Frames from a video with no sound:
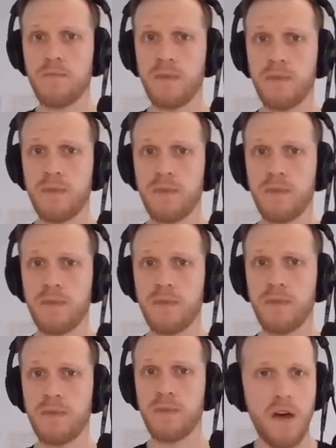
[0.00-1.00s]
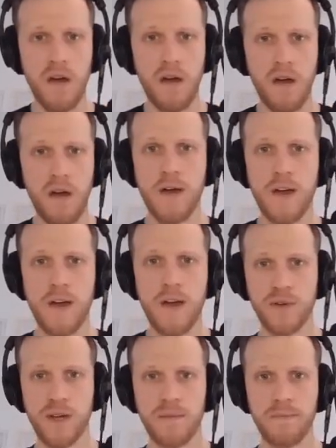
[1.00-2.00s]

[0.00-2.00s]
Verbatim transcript: but otherwise it's fine.